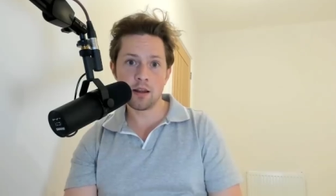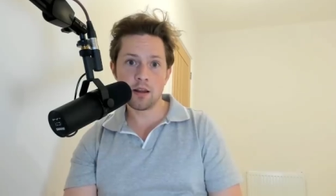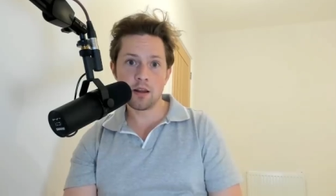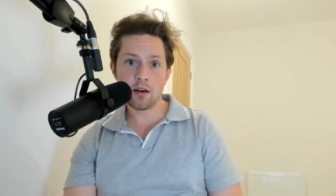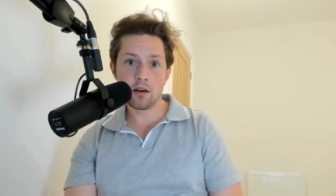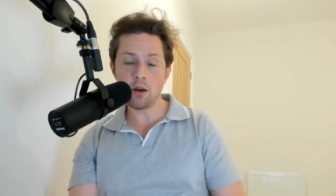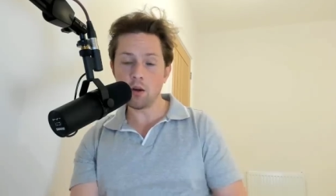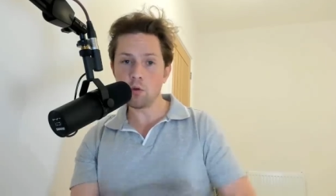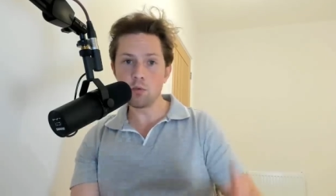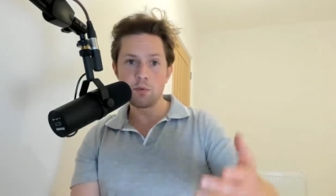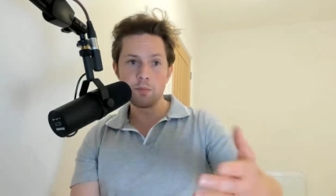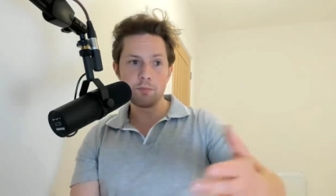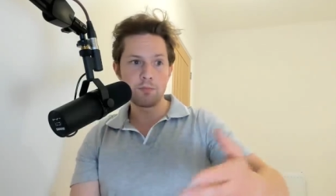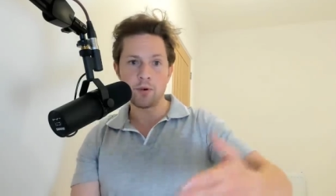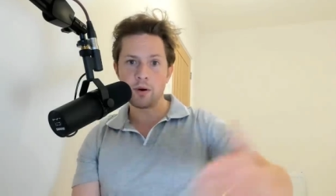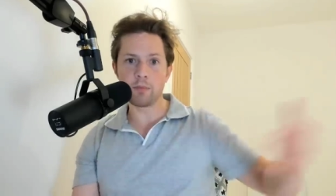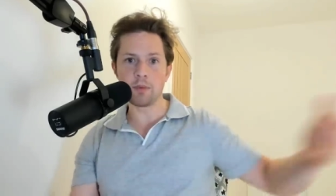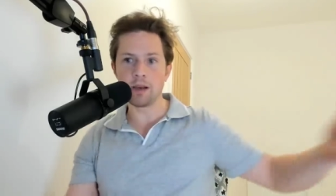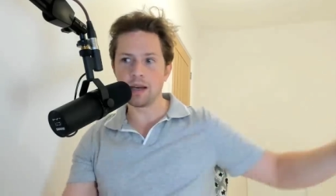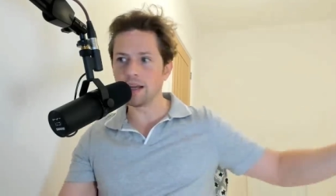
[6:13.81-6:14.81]
No
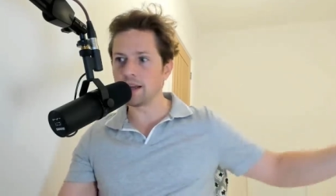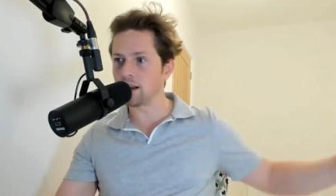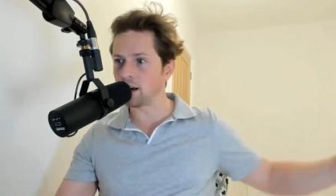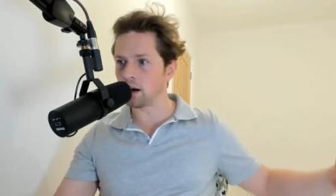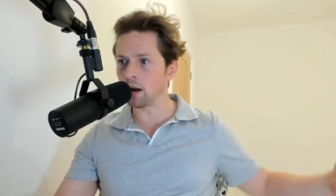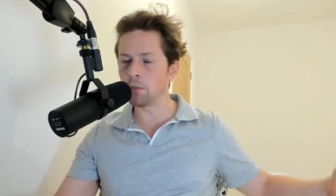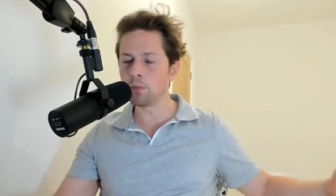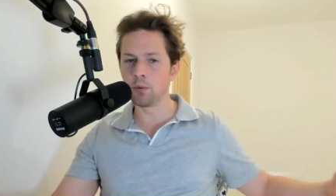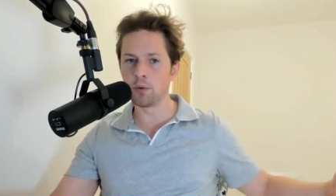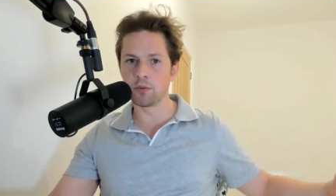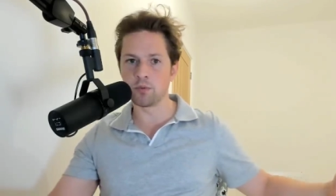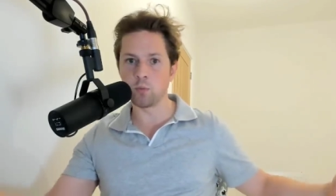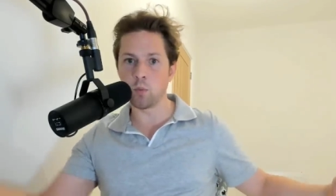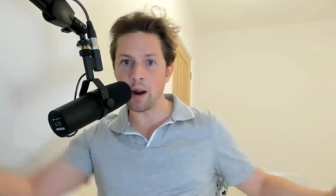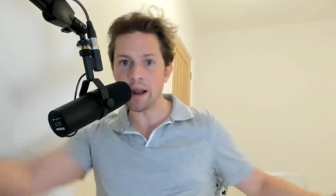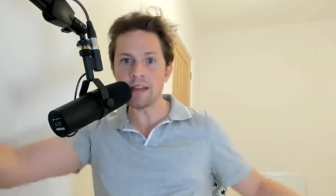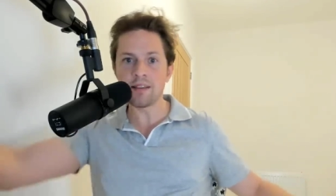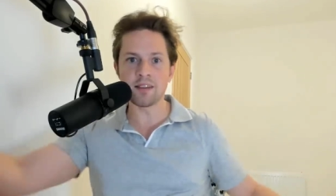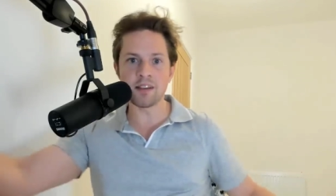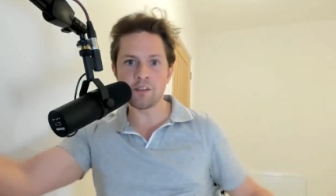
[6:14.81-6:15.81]
Premier League club was
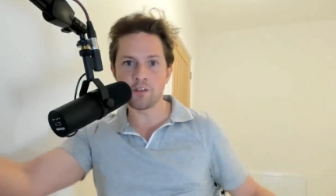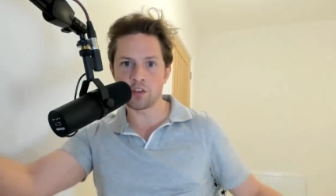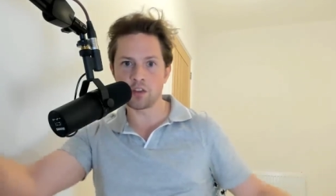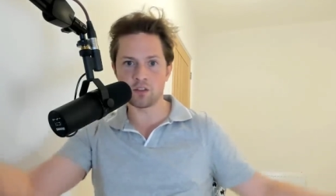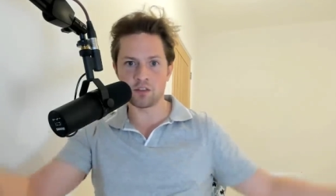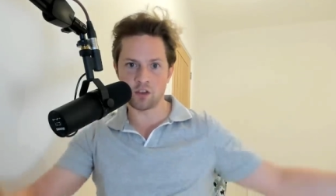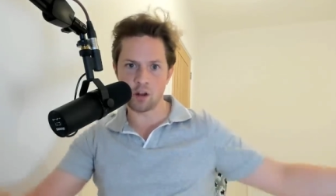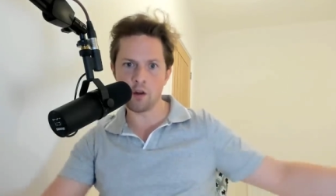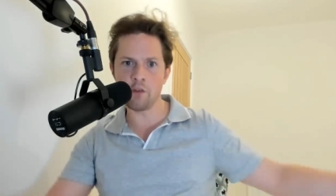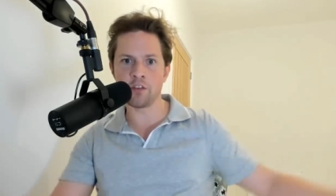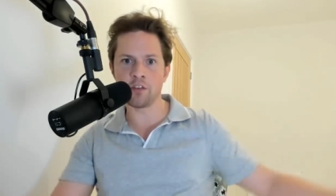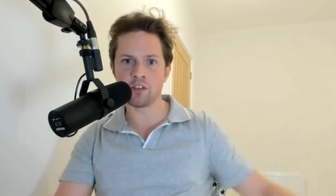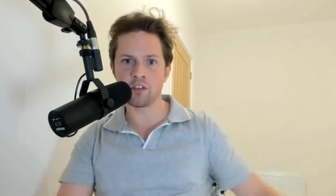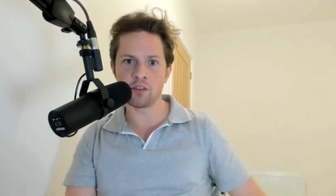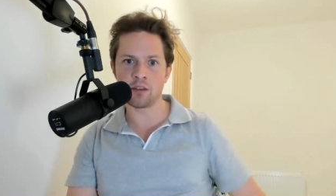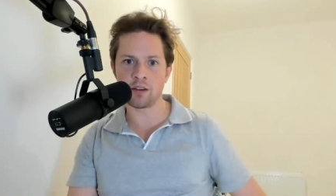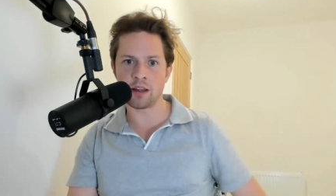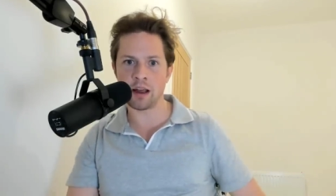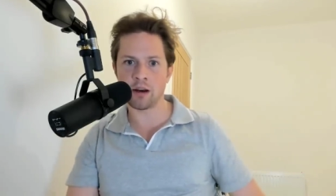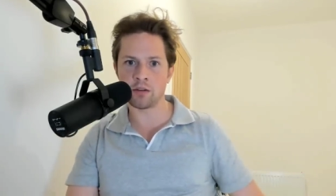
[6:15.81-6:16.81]
waiting for the services
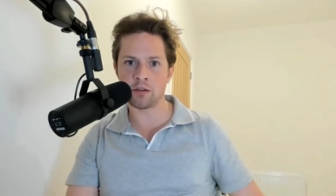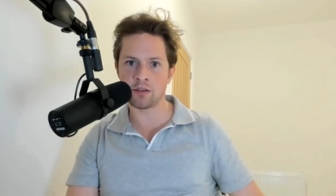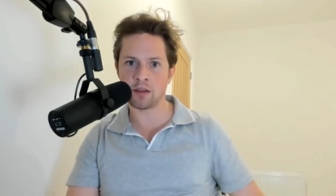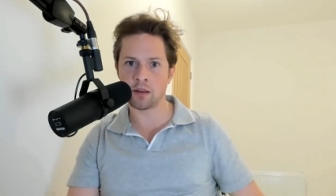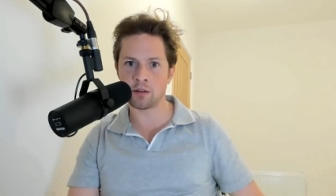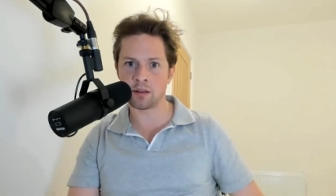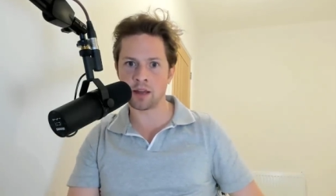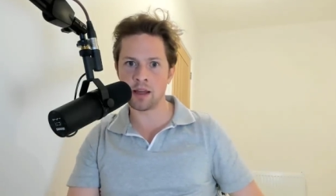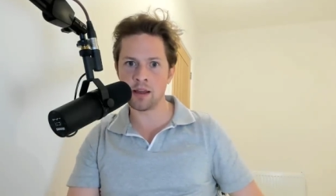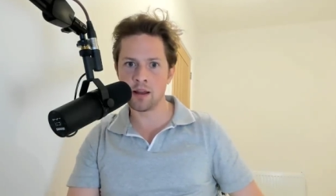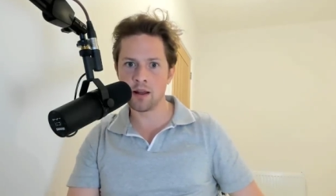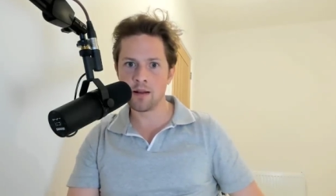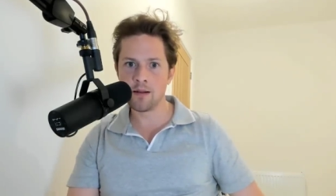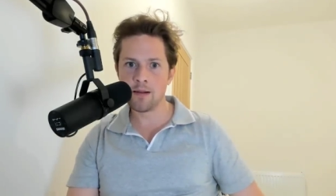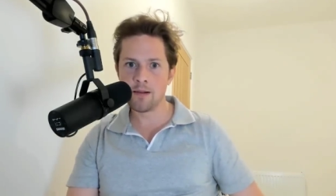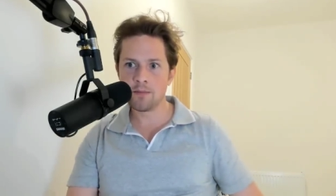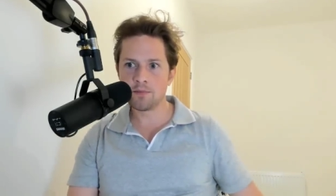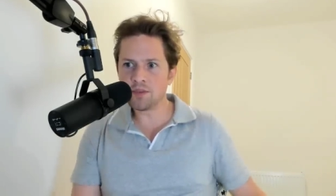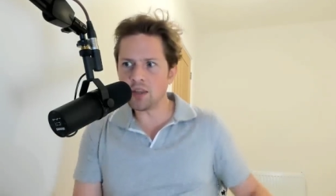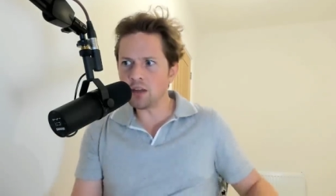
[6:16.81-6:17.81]
of Gareth Southgate,
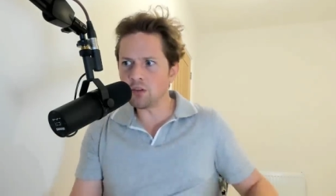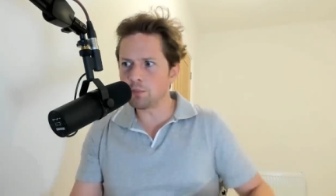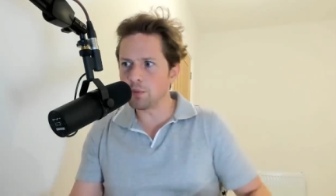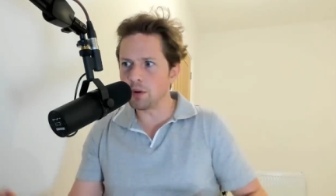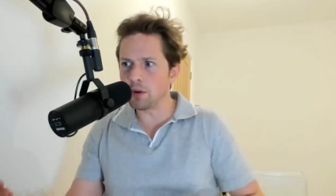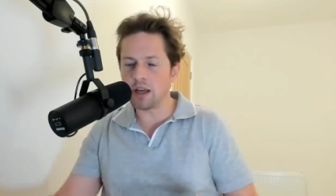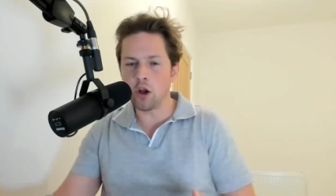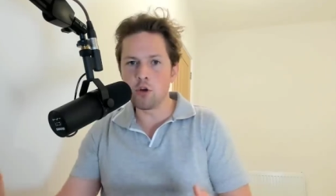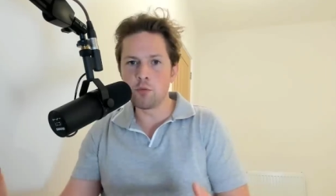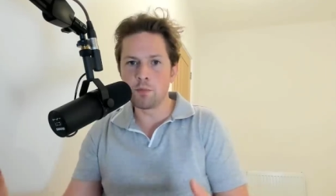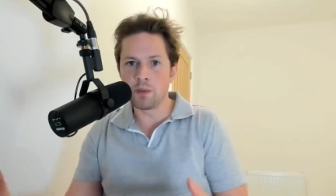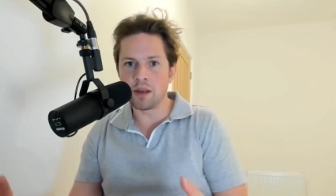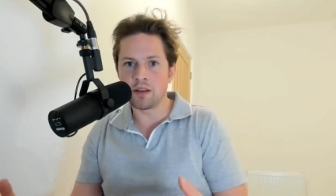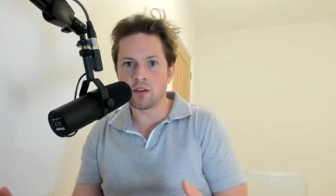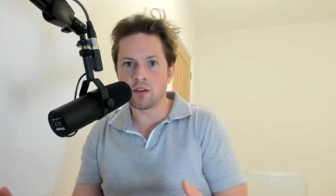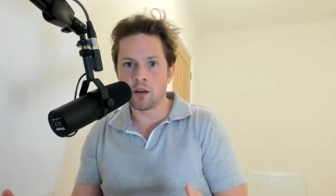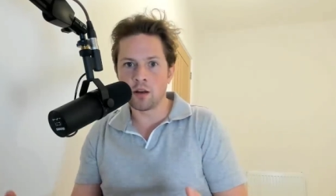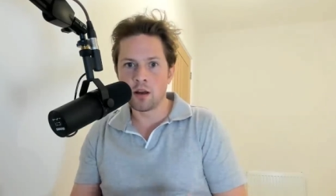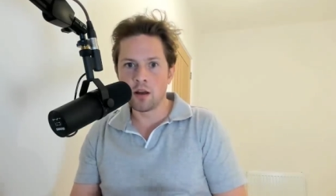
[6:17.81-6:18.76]
desperately hoping to